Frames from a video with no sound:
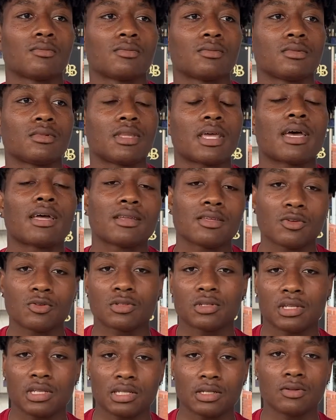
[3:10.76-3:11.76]
that
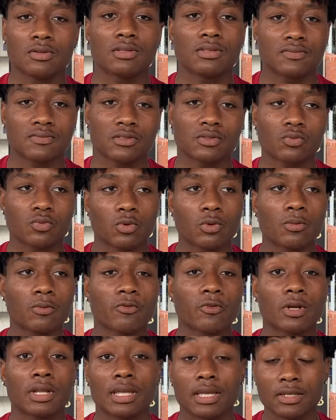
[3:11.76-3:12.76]
usually leaves room for
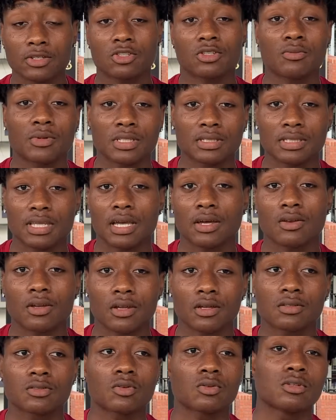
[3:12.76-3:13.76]
the instruments down there.
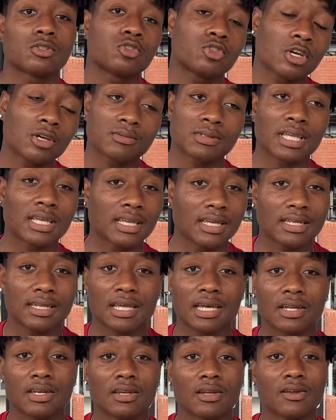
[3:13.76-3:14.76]
So the drums that hit
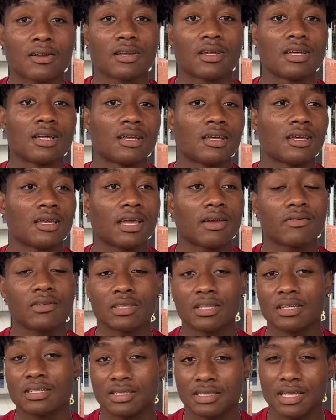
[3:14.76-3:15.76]
down there,
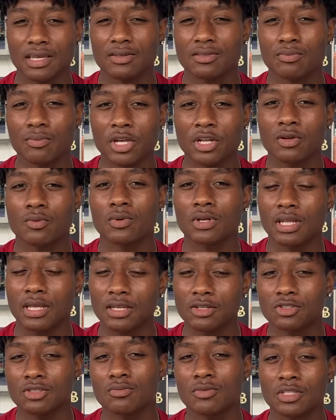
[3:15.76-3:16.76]
everything sounds better when the
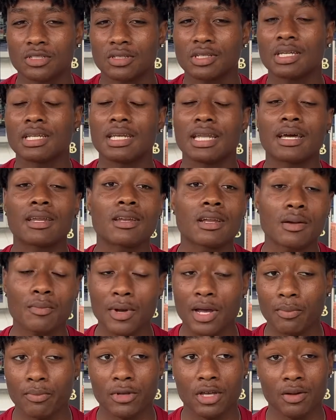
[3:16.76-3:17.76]
instruments are hitting down there,
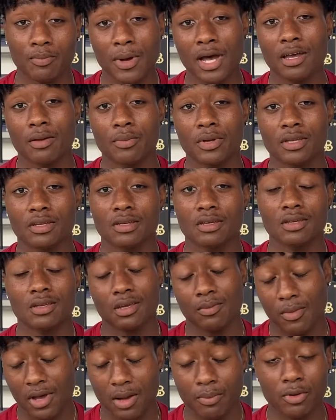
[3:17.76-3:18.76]
in my opinion, in
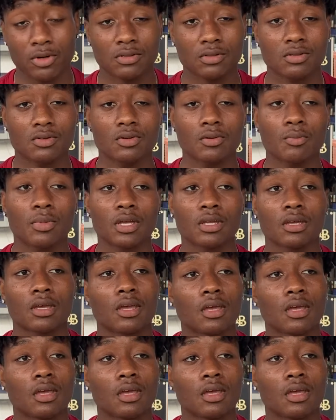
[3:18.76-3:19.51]
my personal opinion.